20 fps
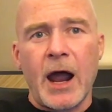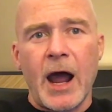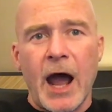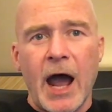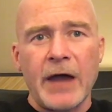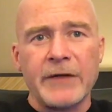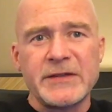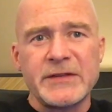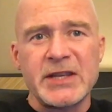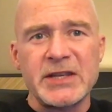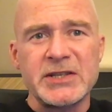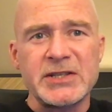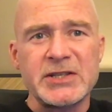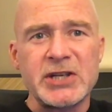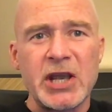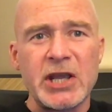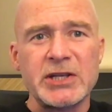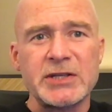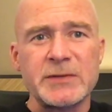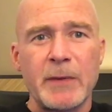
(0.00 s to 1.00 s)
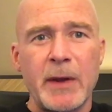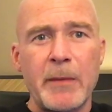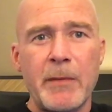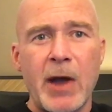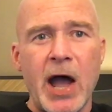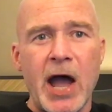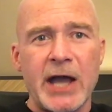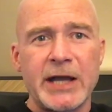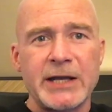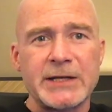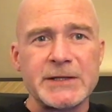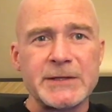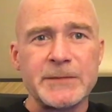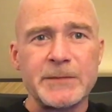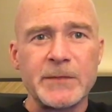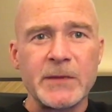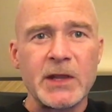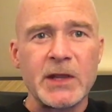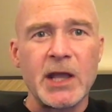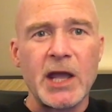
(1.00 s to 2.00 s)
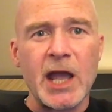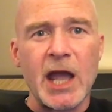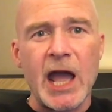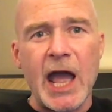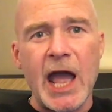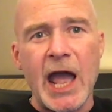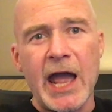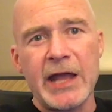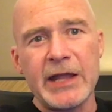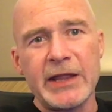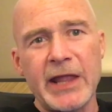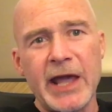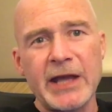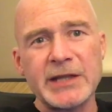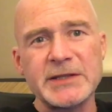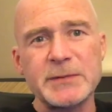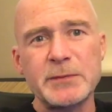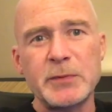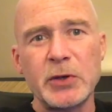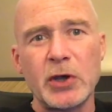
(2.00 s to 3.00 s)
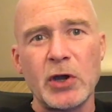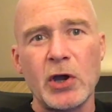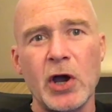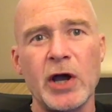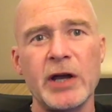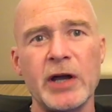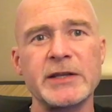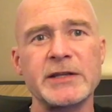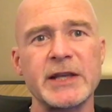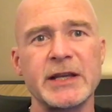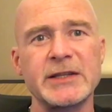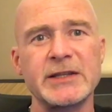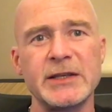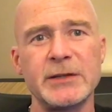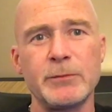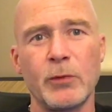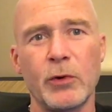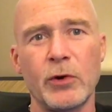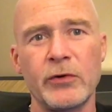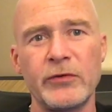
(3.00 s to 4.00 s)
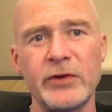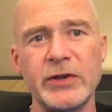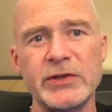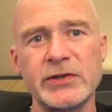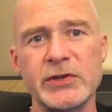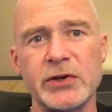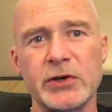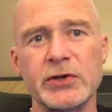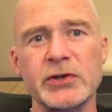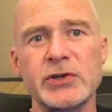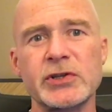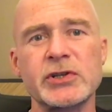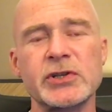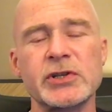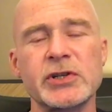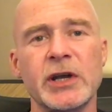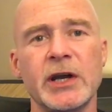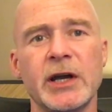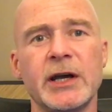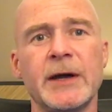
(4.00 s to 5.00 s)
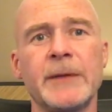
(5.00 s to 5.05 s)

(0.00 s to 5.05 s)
I've since changed my mind. And that's because I did more research.